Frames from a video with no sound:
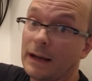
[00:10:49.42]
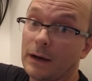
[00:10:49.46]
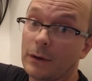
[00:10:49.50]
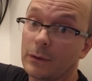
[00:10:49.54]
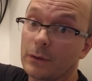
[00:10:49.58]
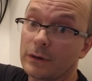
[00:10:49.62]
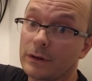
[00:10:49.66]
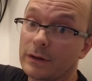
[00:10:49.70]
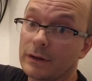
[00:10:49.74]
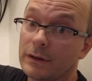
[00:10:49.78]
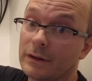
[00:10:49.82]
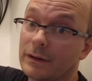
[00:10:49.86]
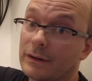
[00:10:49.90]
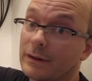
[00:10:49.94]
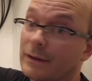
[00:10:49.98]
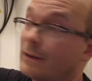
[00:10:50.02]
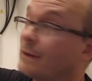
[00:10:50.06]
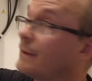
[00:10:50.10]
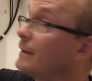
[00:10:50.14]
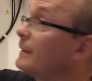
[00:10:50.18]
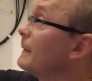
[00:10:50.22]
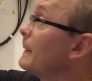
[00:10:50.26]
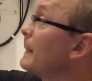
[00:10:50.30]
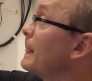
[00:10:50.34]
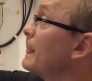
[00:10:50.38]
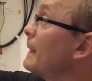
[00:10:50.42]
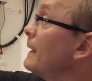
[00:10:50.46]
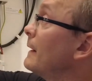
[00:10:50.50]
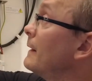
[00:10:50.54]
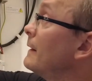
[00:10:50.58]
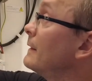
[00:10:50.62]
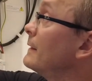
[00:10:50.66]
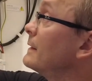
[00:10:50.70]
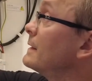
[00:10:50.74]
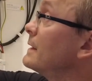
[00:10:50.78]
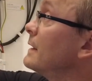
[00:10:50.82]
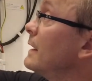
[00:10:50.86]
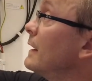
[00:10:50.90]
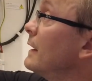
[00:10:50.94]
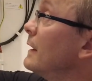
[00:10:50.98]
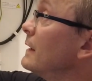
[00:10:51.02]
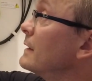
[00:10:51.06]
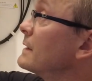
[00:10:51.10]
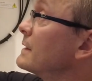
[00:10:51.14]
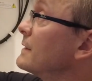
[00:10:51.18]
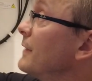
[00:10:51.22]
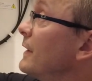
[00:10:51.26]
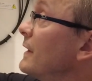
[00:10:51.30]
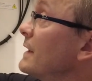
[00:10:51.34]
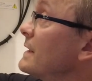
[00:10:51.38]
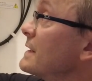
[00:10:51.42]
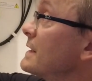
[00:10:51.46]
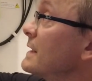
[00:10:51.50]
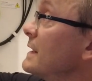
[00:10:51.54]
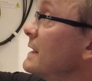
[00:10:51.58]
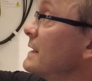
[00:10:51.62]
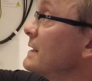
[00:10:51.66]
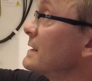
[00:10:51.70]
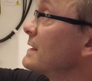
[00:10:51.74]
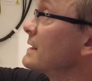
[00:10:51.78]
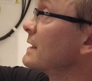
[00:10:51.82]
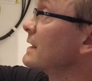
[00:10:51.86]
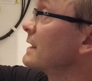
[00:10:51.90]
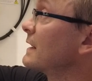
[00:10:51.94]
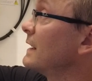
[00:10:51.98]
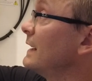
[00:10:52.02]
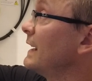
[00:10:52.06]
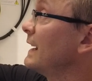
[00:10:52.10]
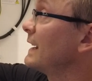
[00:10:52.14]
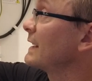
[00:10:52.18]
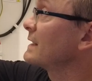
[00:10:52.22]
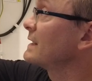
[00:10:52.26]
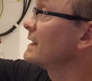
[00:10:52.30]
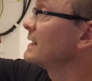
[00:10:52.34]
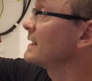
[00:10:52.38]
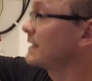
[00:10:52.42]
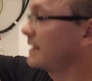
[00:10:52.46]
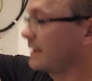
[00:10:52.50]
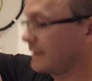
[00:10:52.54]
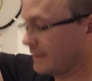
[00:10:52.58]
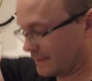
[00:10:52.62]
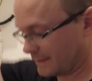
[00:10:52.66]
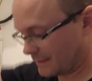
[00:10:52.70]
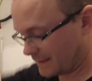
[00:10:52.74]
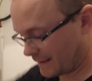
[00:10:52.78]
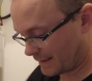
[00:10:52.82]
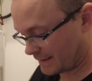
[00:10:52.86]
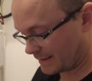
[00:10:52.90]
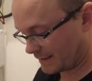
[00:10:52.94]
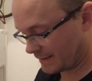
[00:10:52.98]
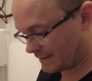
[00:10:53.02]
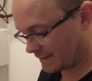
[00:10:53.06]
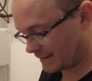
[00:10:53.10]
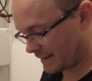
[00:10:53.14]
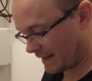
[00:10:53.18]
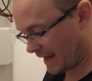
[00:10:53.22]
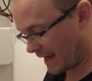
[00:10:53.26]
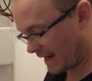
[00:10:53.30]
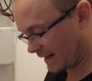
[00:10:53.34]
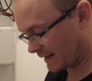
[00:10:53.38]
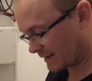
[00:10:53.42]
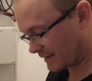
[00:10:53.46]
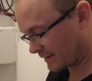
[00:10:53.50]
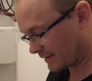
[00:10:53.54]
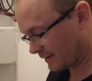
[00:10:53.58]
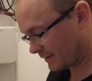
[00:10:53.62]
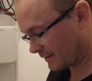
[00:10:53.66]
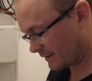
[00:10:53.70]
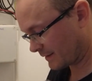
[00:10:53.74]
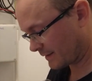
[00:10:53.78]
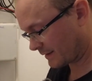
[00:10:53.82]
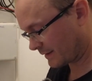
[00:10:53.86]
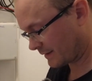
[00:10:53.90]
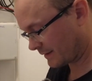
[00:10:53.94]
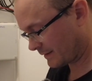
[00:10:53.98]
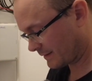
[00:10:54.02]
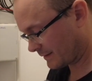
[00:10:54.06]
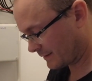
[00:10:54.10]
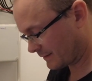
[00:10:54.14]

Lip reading: our device is connected. That is excellent.